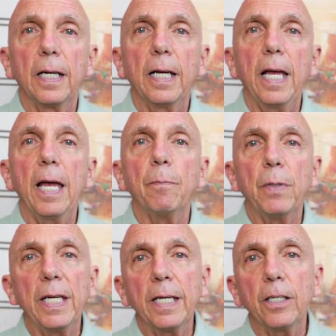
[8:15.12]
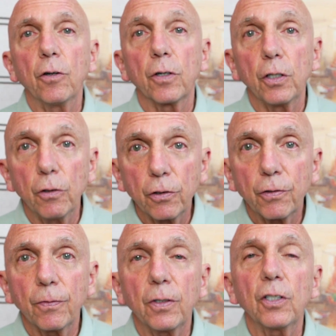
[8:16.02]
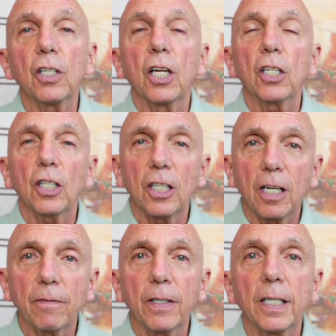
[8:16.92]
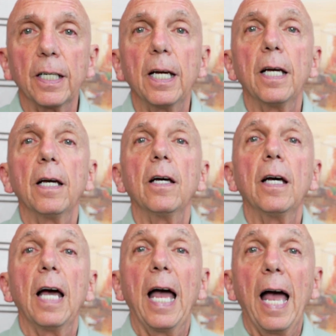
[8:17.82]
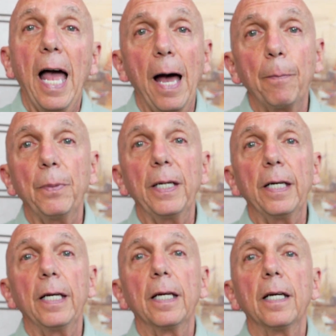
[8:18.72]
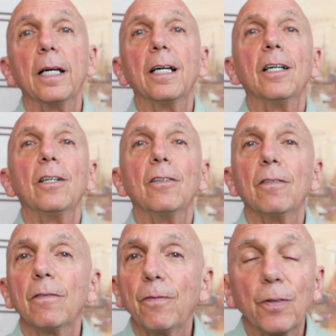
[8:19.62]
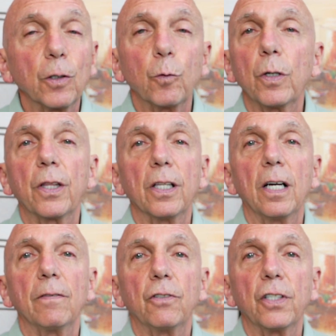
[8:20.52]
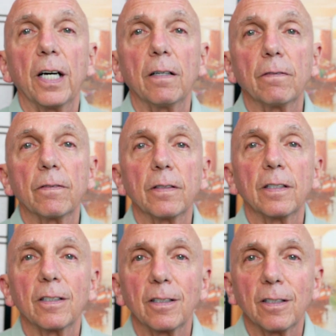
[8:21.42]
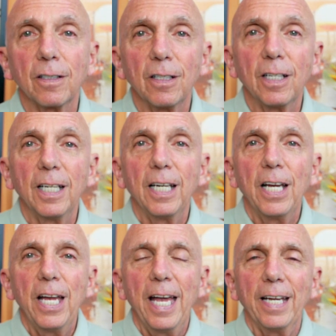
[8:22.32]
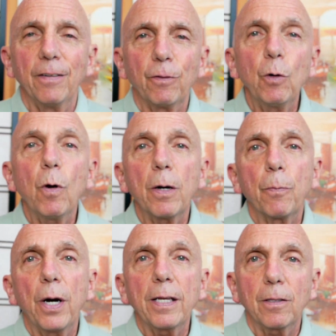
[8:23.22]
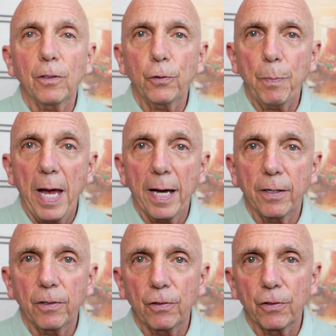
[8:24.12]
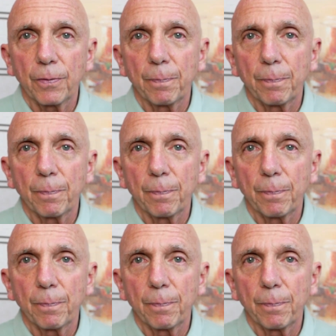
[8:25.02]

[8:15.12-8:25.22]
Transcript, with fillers: and being your useful, loving, happy, filled with love self. And if you want to break those patterns,